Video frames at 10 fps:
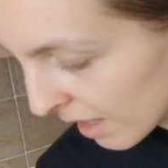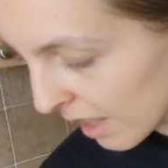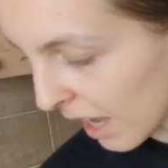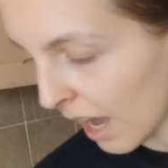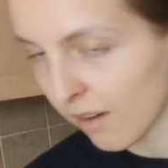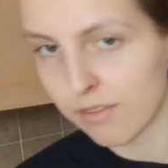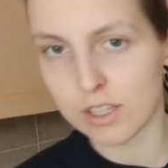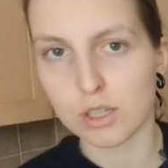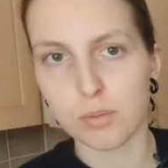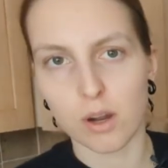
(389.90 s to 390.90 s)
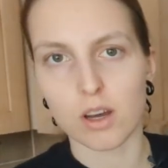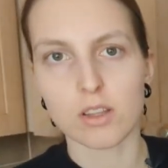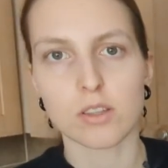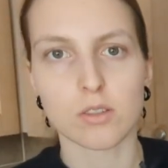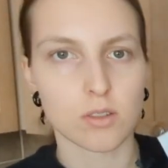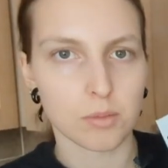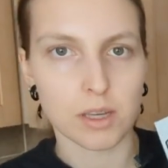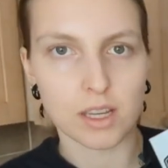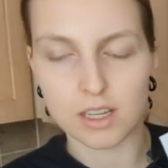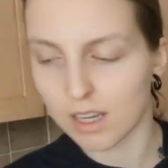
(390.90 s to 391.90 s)
They have veggie broth, so you can
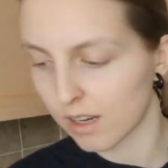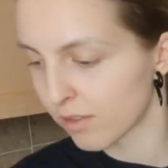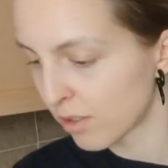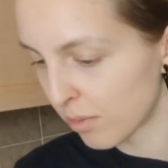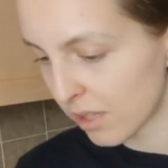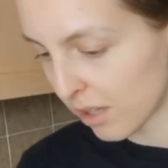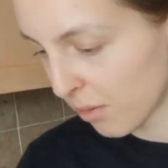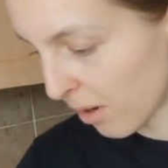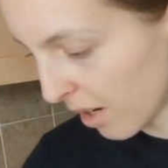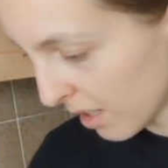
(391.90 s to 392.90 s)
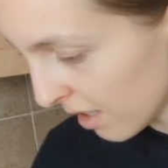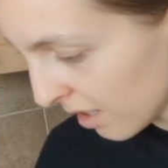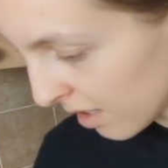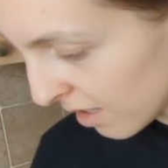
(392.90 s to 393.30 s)
make any kind of soups that you want.